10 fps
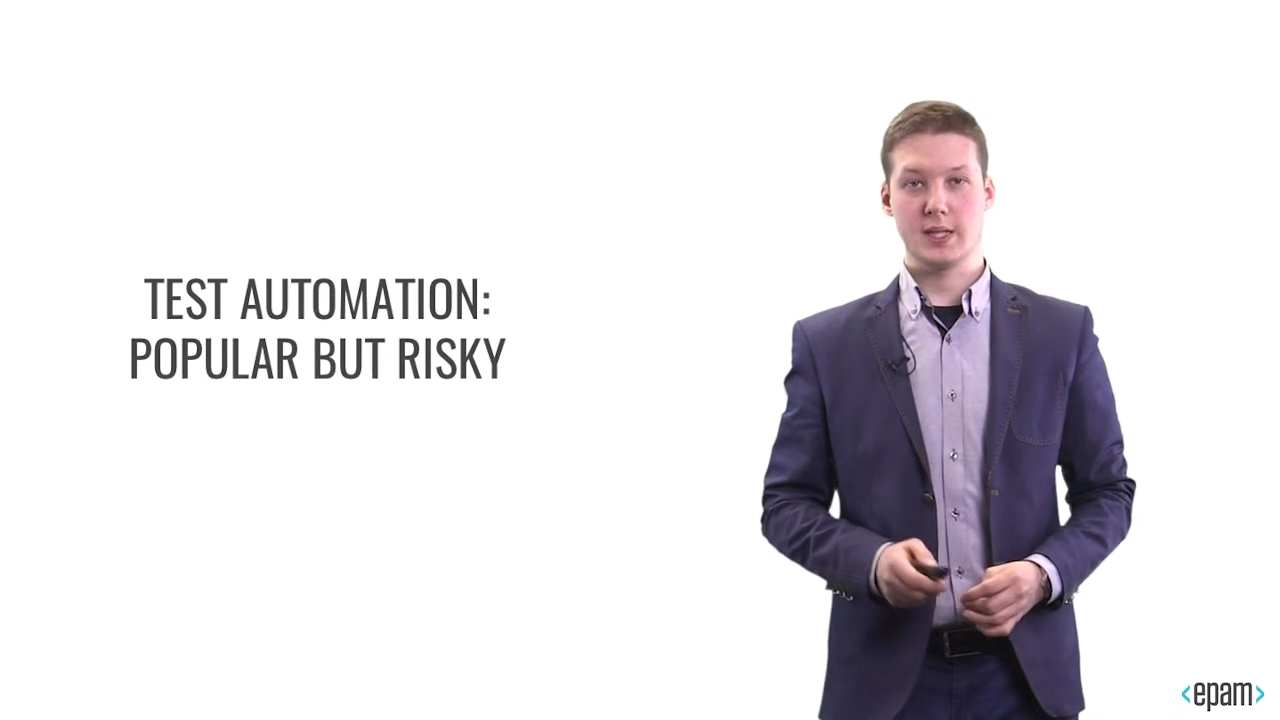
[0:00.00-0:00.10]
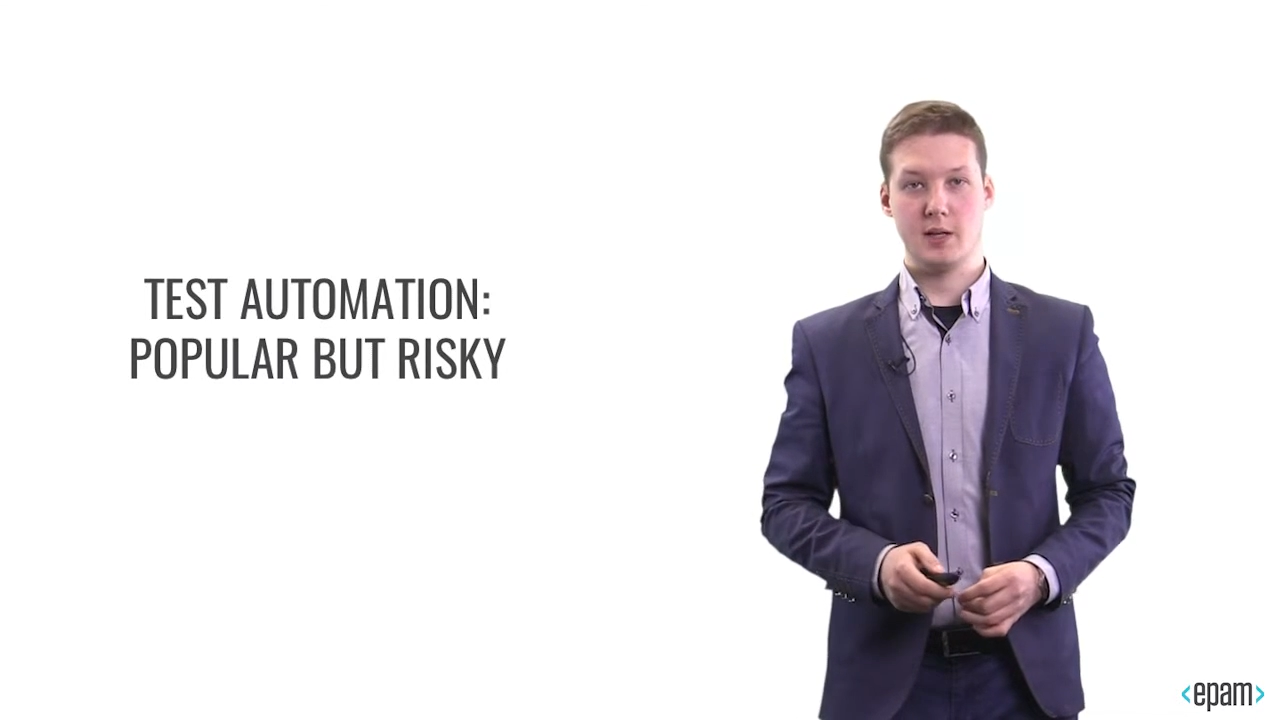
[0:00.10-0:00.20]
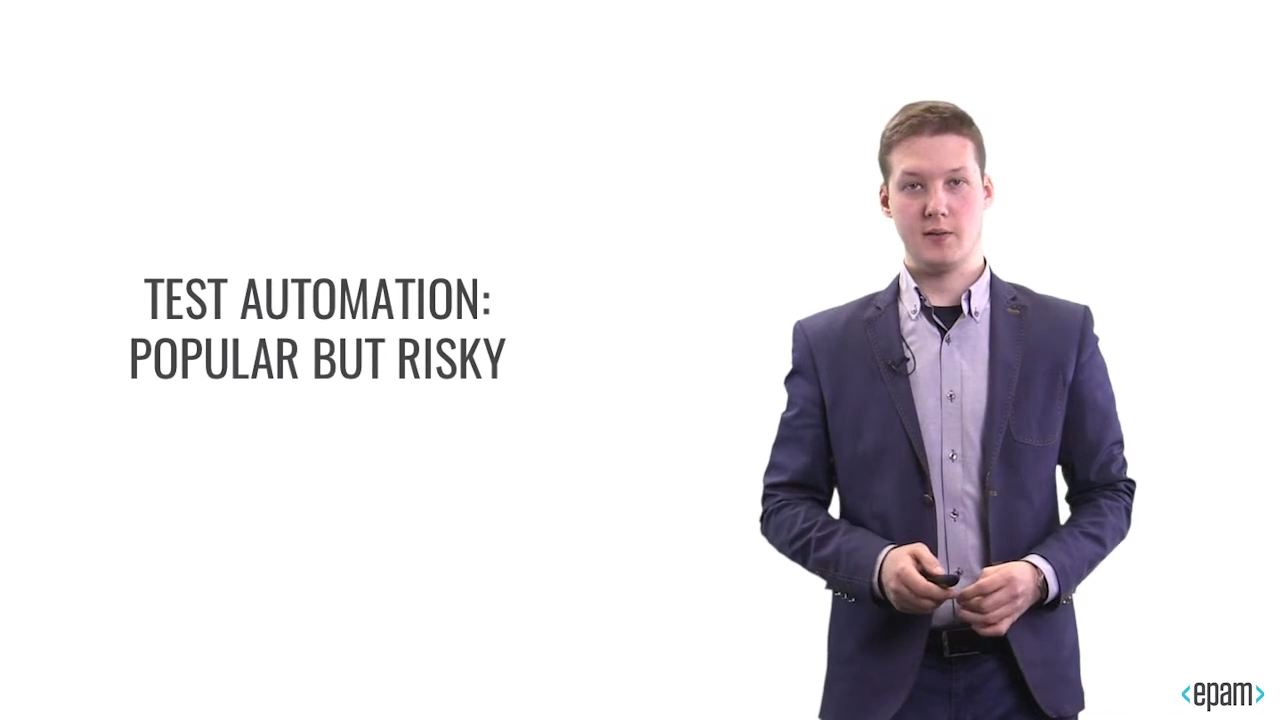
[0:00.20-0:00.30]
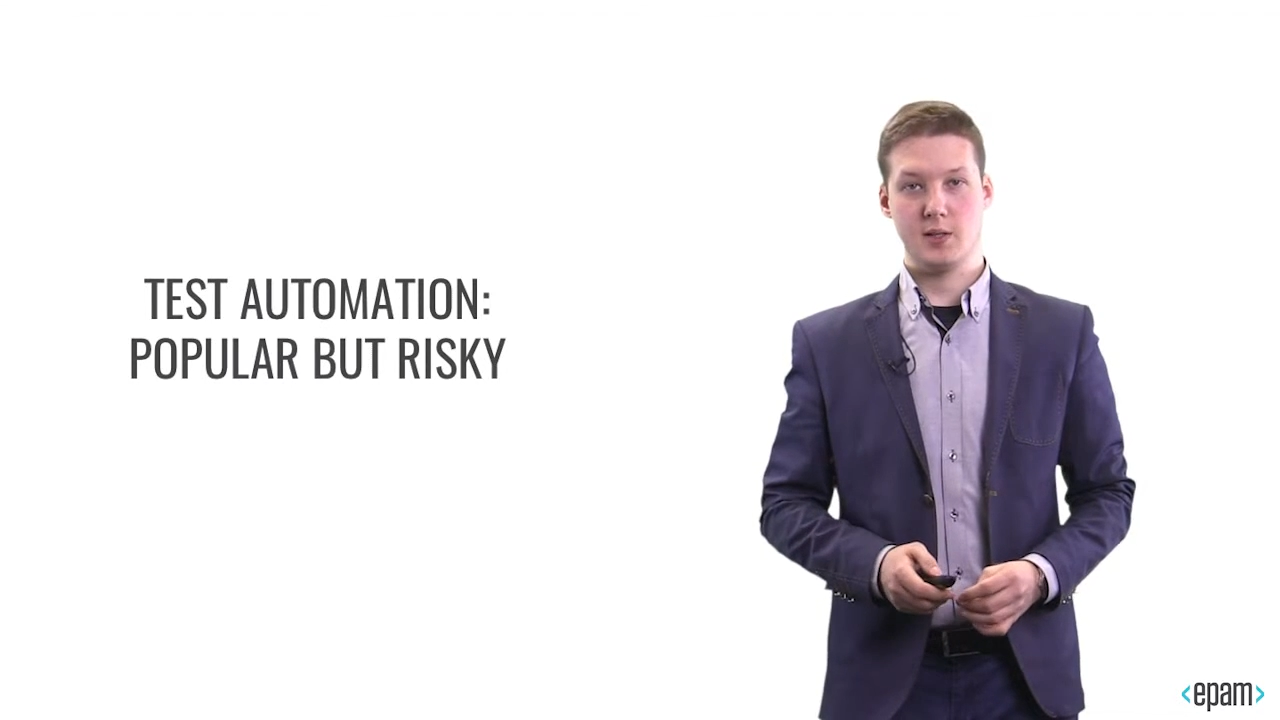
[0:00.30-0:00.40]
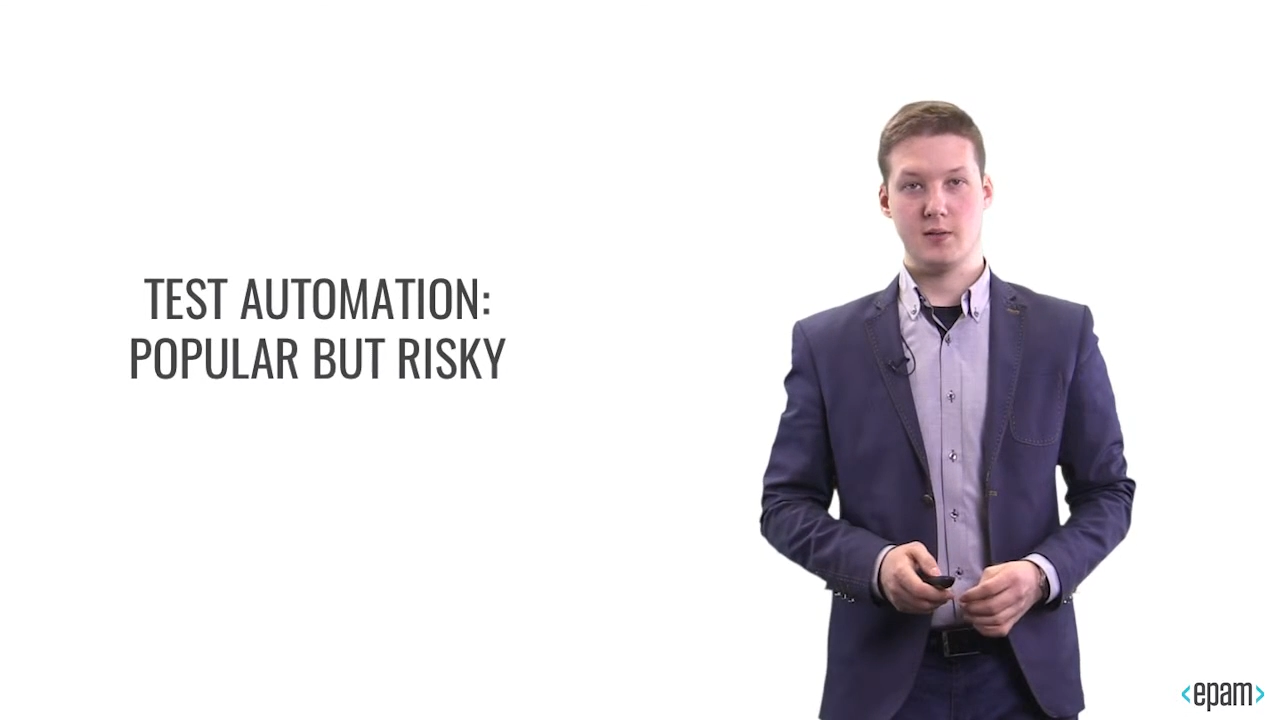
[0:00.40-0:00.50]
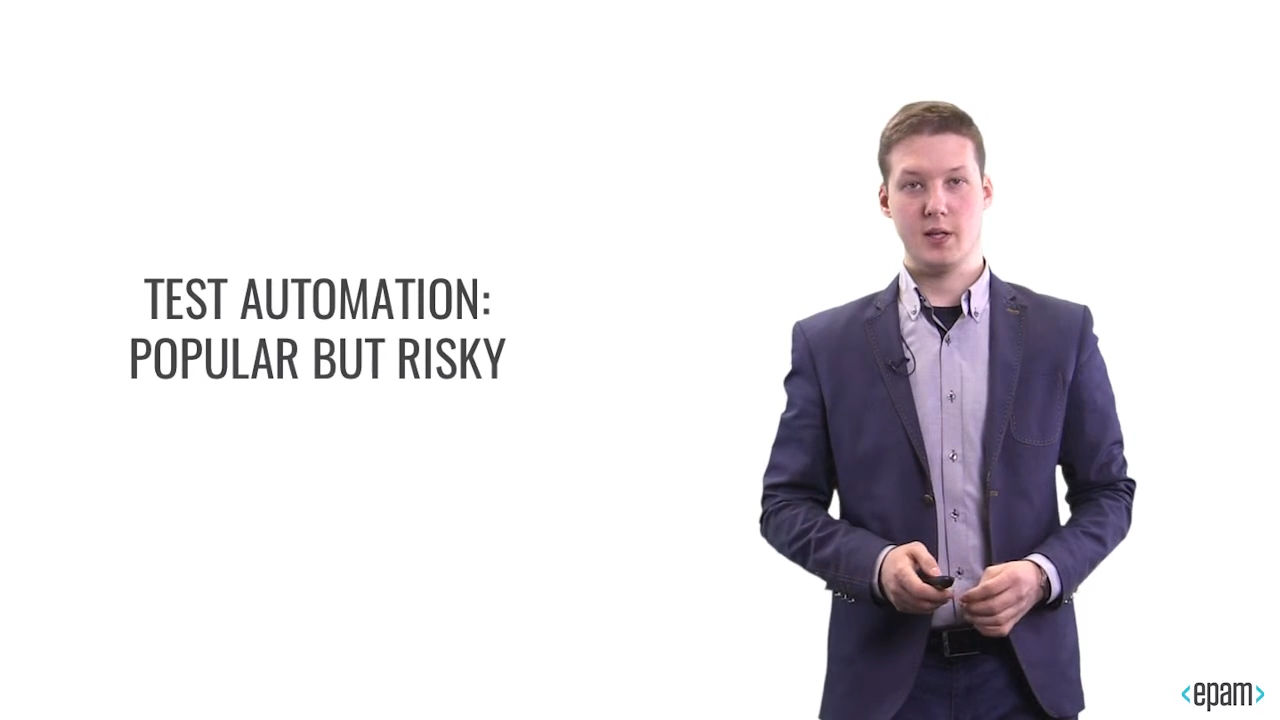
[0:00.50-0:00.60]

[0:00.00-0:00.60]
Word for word: service